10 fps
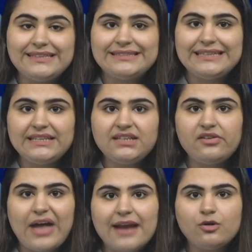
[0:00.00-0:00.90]
senior
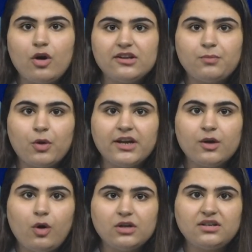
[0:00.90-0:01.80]
and
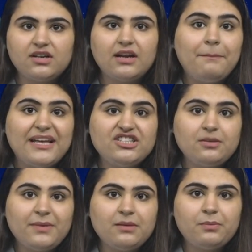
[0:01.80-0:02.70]
corresponding author
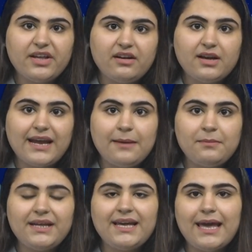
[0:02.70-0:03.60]
Benjamin Breyer,
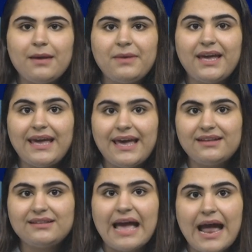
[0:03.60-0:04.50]
M D, M A
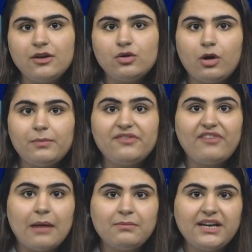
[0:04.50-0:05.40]
S and Taube
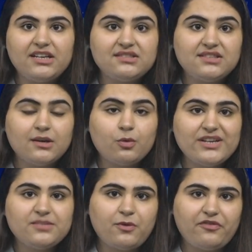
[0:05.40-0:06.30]
Family
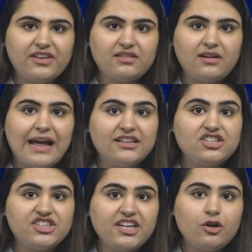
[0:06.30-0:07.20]
Distinguished Professor. Professor and
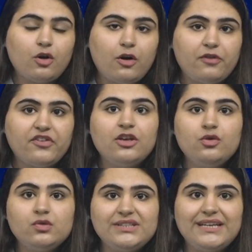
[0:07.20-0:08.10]
the chair of
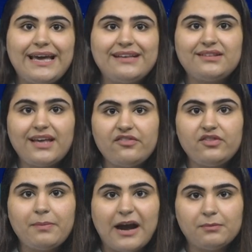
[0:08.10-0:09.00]
U C S F
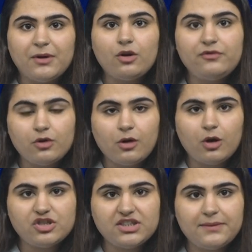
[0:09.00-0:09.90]
Department of
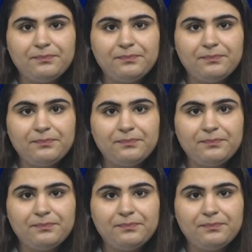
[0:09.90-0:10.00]
Urology.